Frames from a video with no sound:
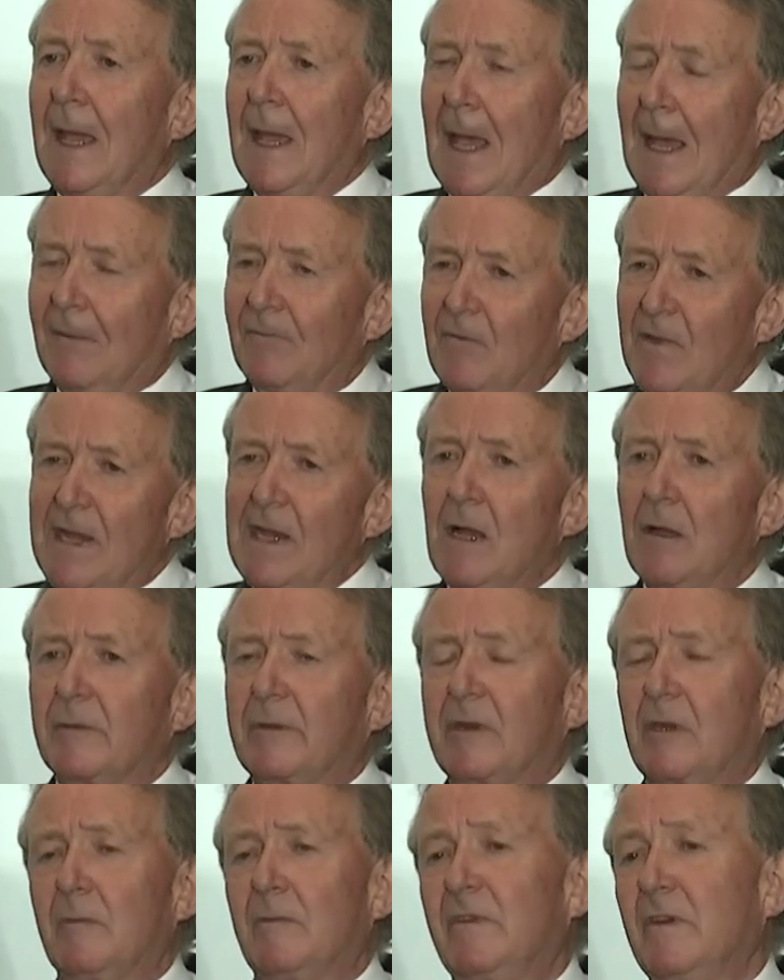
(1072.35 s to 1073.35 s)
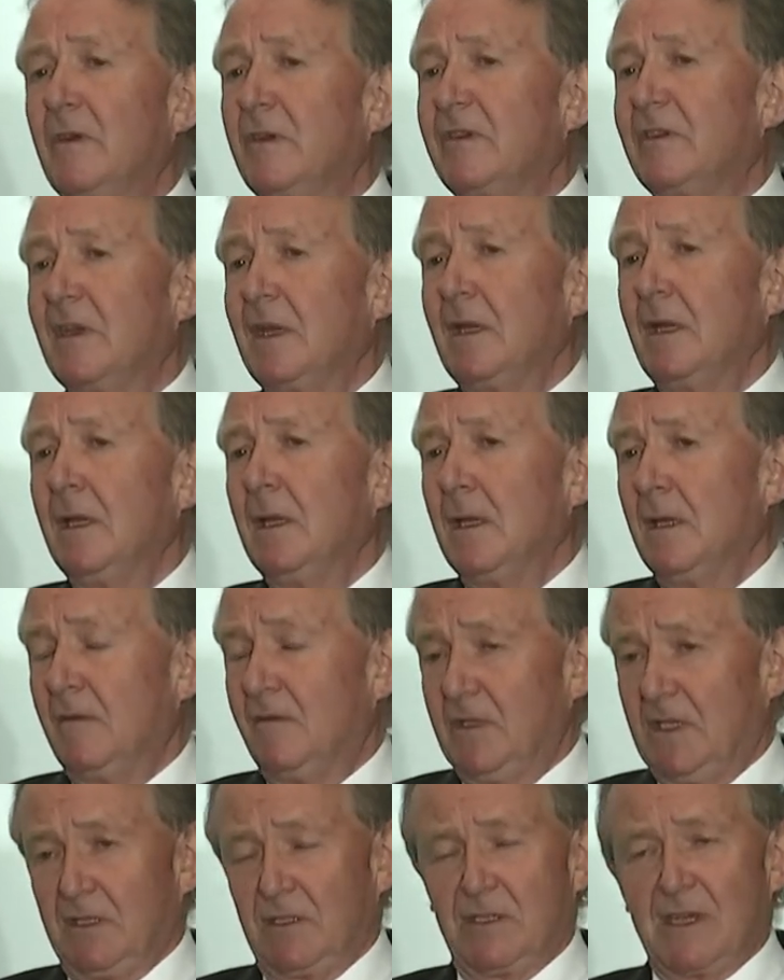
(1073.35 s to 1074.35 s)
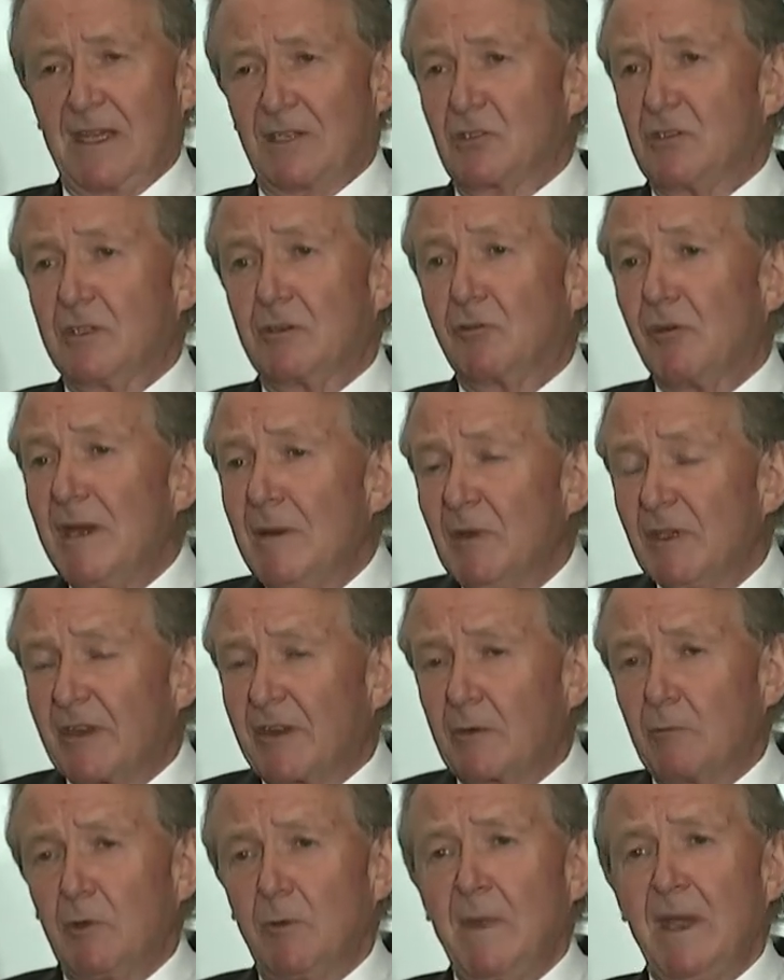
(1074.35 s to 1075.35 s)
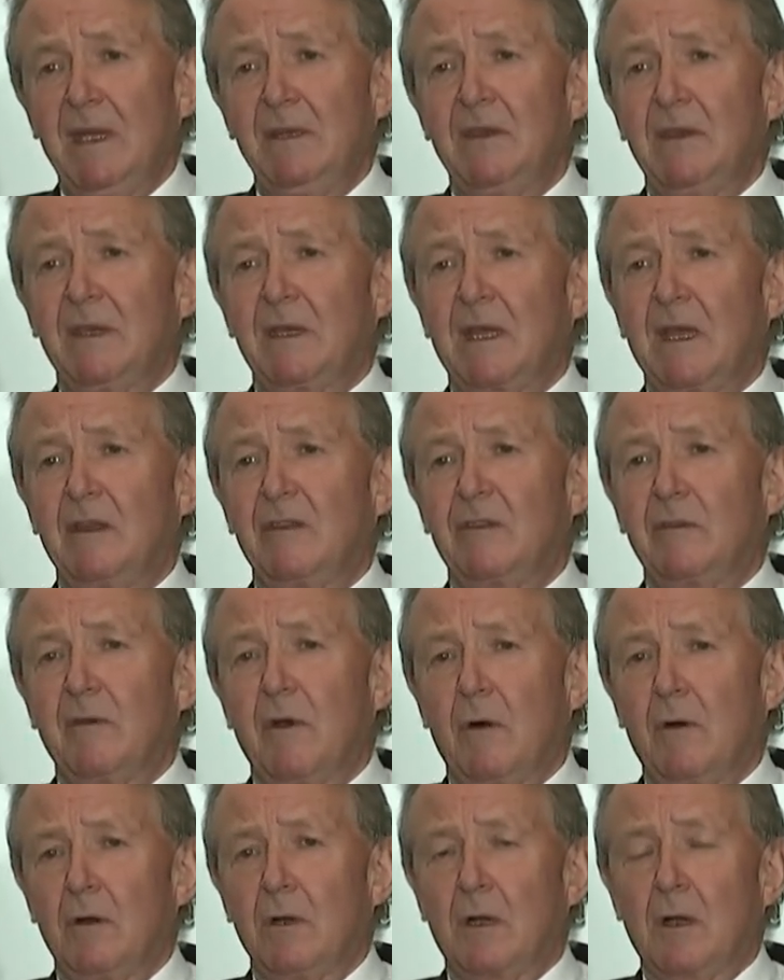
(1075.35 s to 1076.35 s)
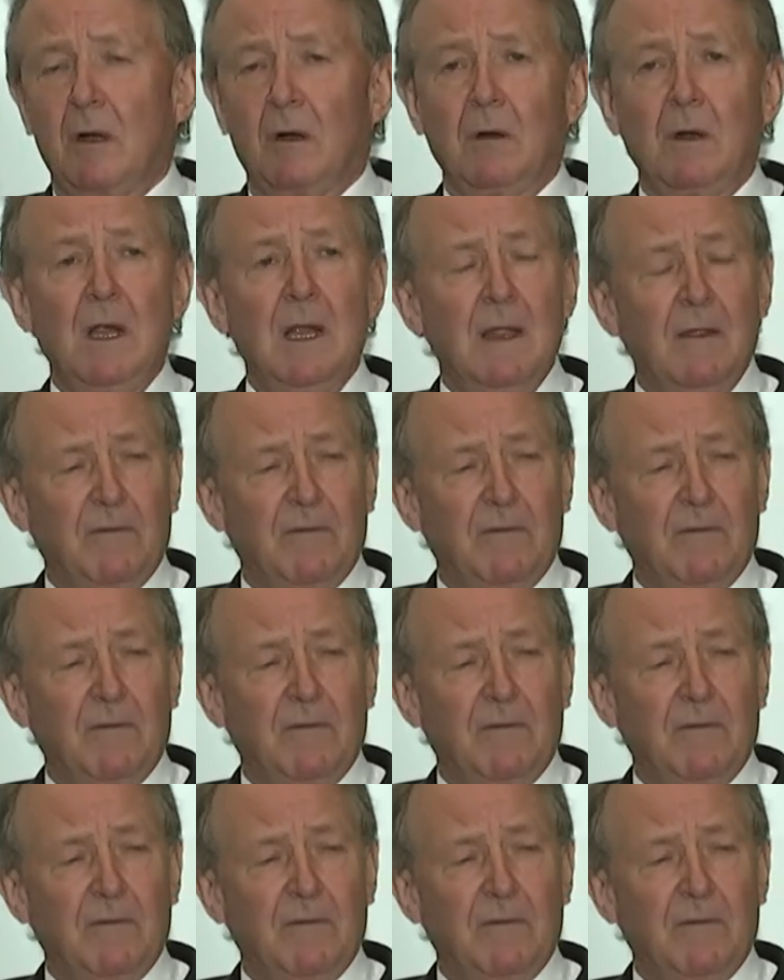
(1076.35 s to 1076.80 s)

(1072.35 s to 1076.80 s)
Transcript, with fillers: And they are subverting the international agreements that were made in the case of Hong Kong.